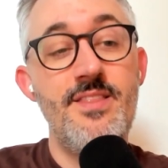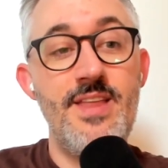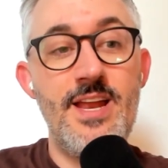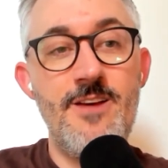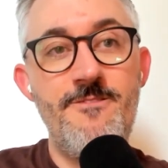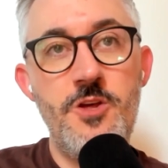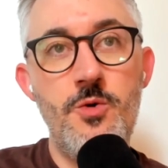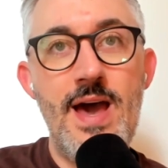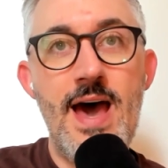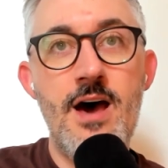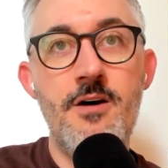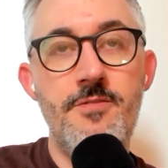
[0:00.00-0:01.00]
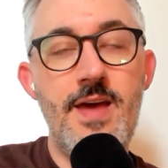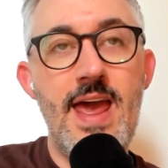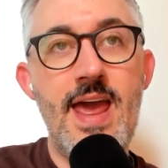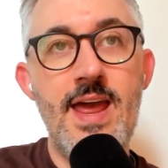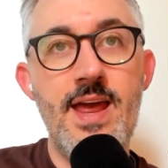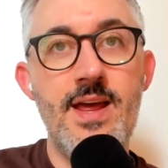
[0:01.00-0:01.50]
that if you have
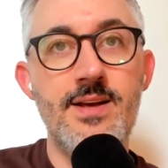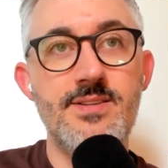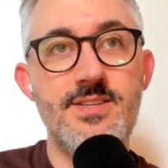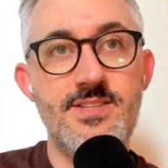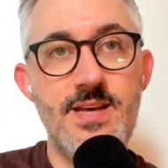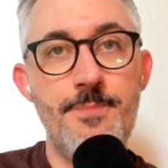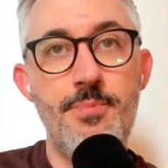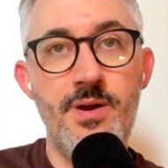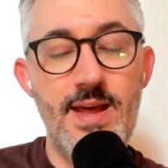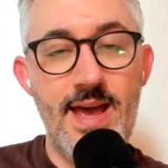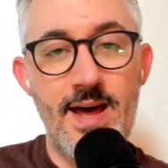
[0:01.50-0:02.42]
a separate